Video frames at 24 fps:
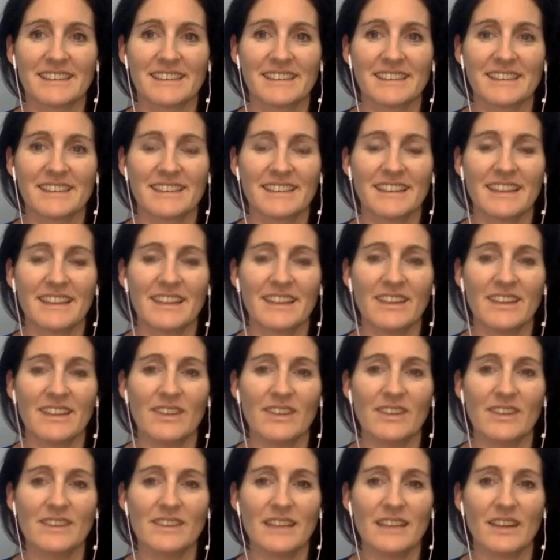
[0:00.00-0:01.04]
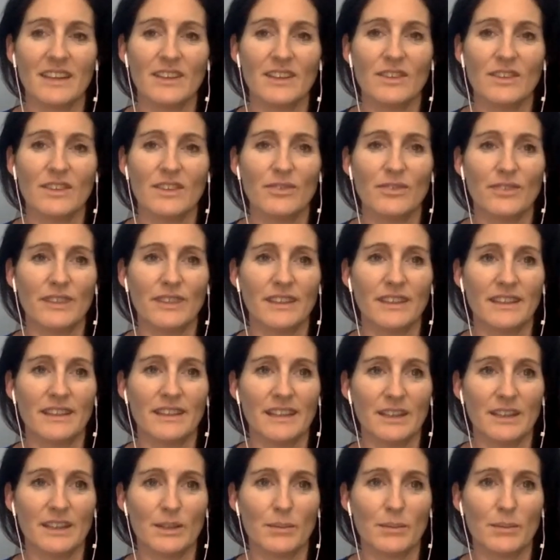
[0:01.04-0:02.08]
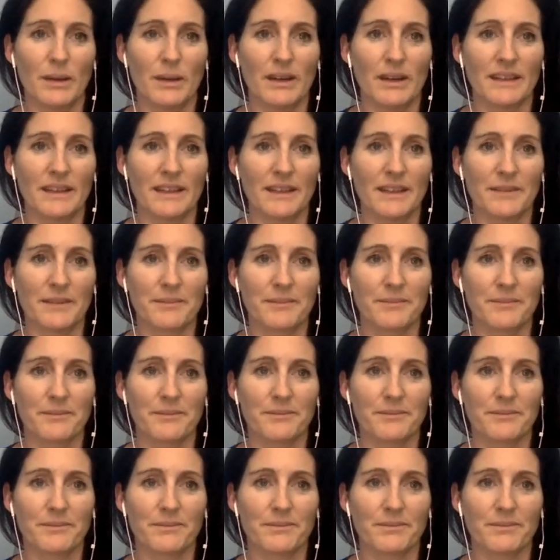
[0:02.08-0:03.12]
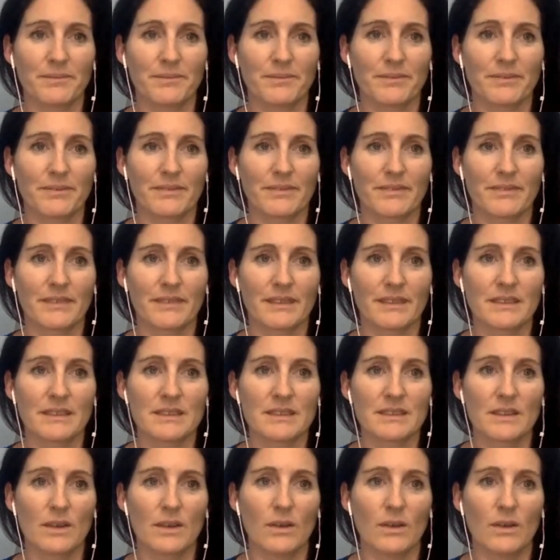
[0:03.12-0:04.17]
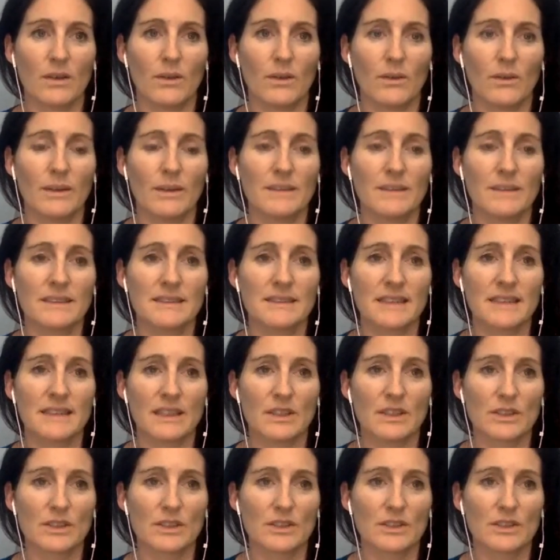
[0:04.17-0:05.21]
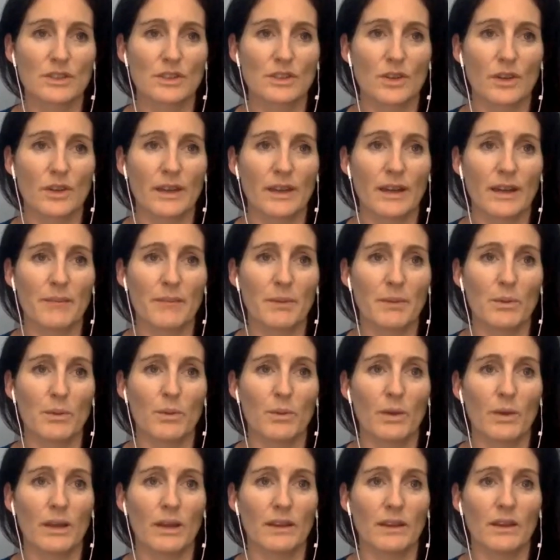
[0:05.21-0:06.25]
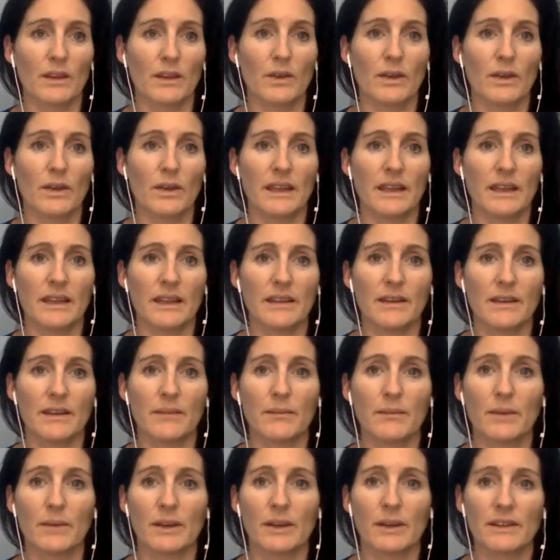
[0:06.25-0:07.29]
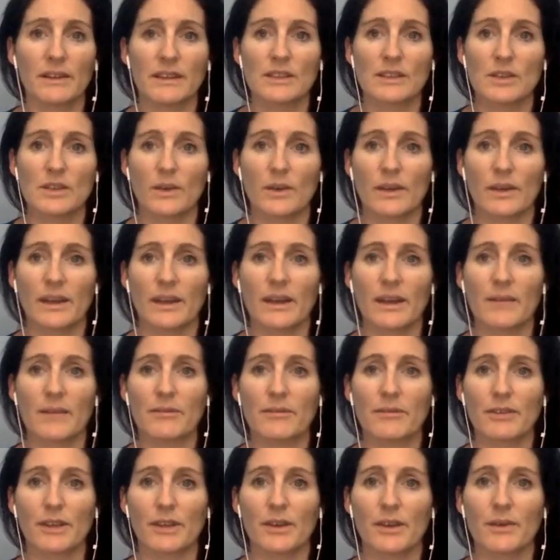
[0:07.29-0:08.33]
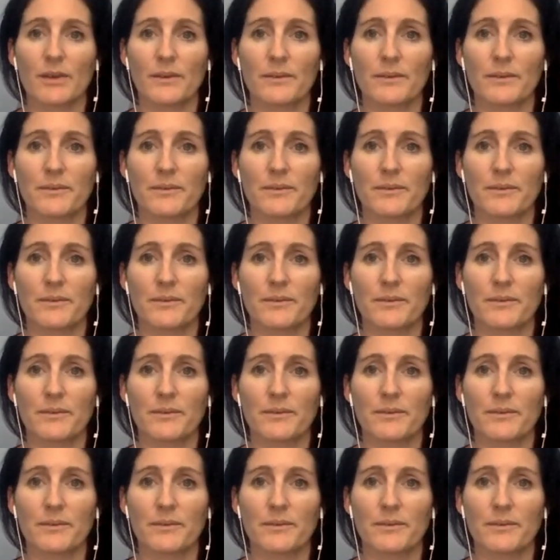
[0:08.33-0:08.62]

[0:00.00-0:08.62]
And then notice how you feel in your body. So, what sensations are showing up and, and locating them? Where are they showing up for you?